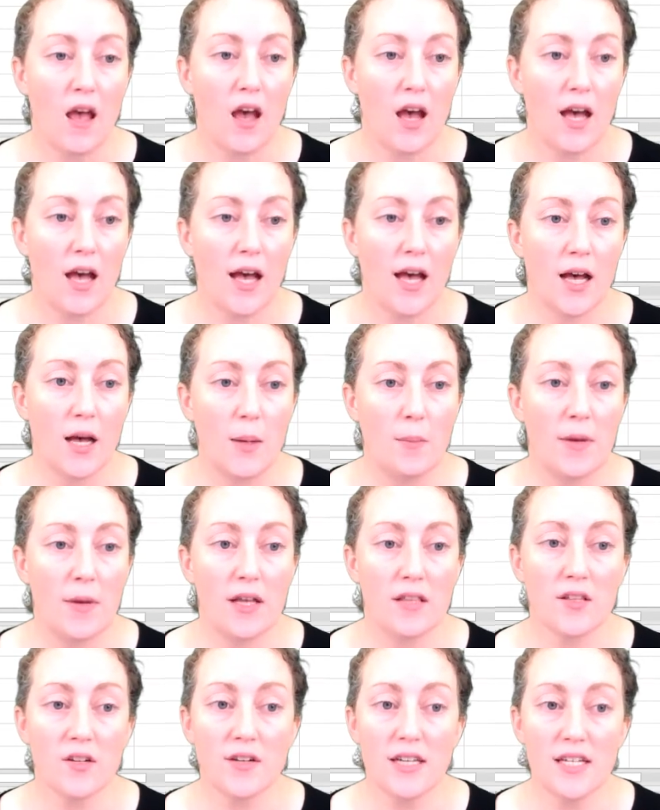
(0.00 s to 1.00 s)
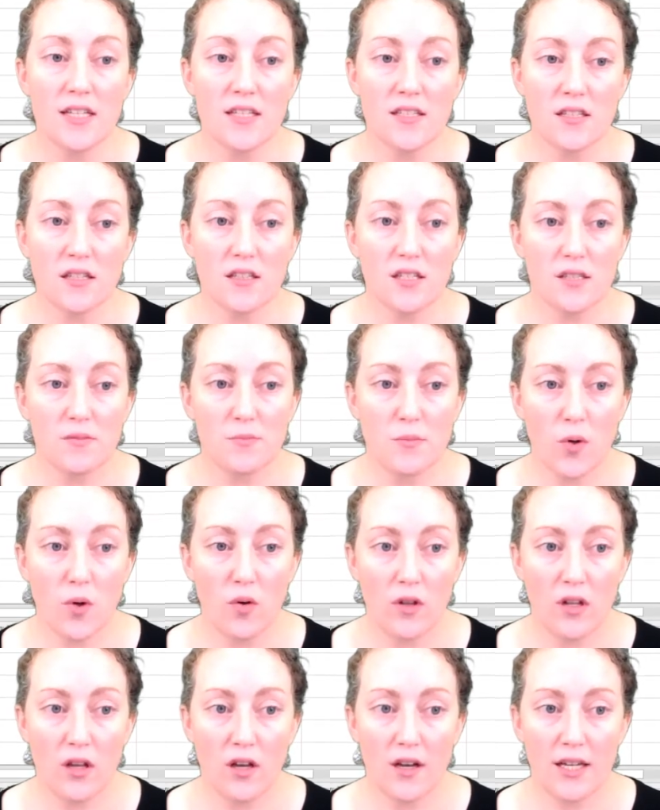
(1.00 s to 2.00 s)
and there is a
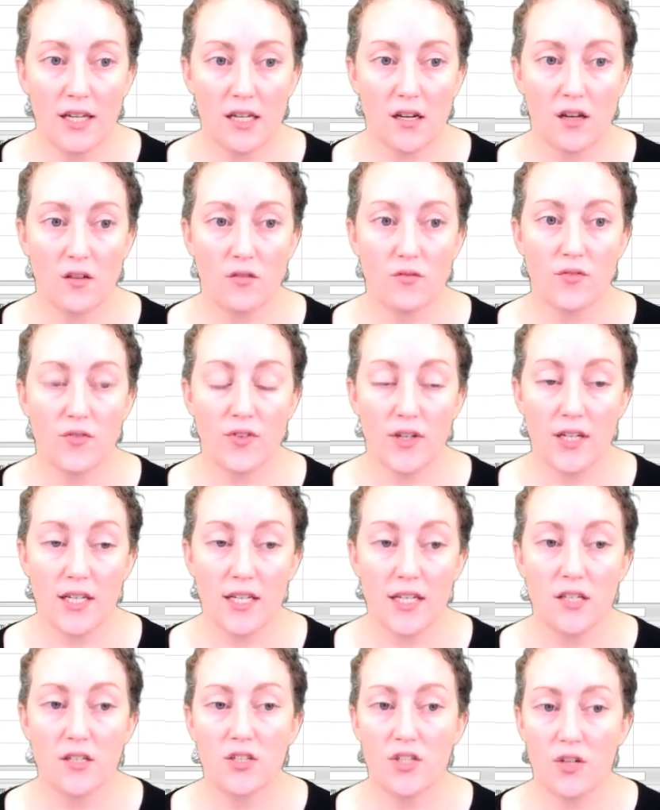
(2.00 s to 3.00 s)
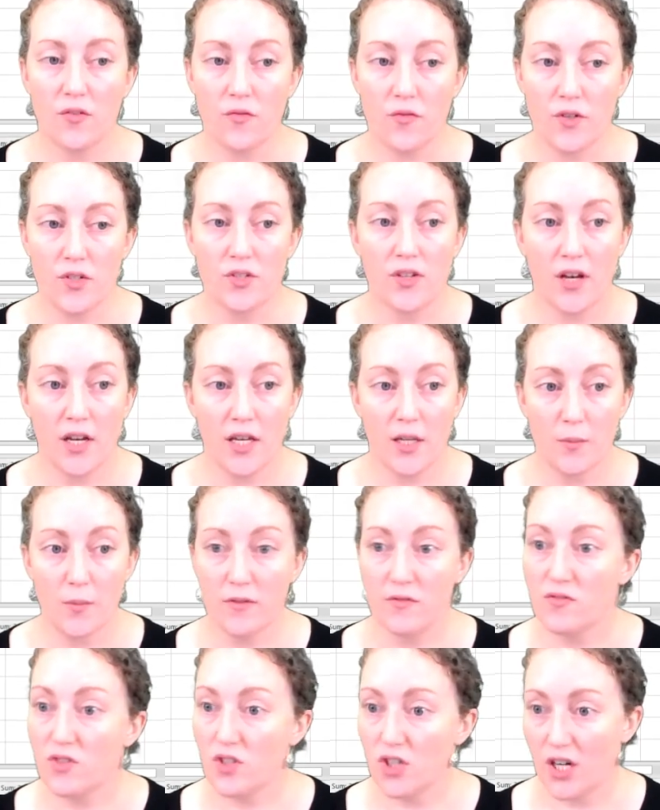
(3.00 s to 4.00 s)
small icon for each different type
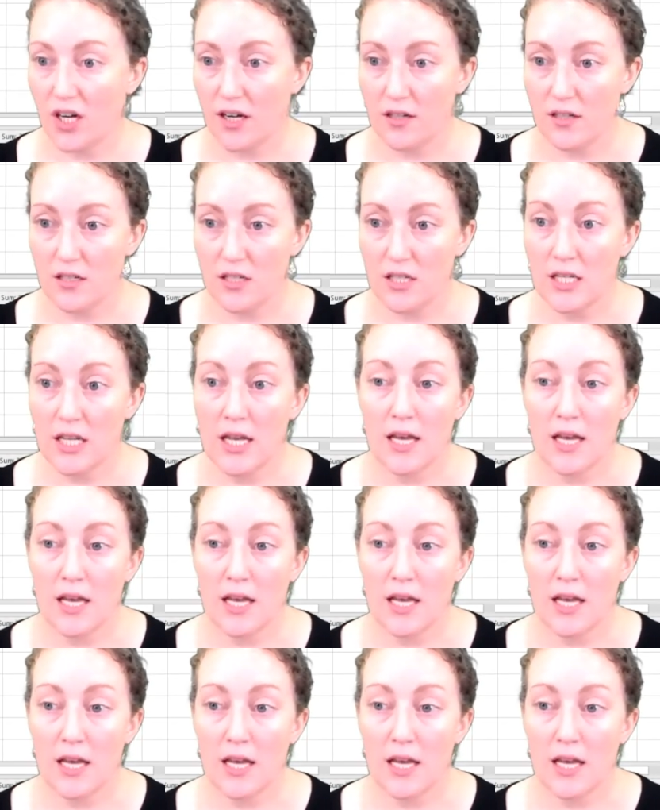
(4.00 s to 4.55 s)
of chart,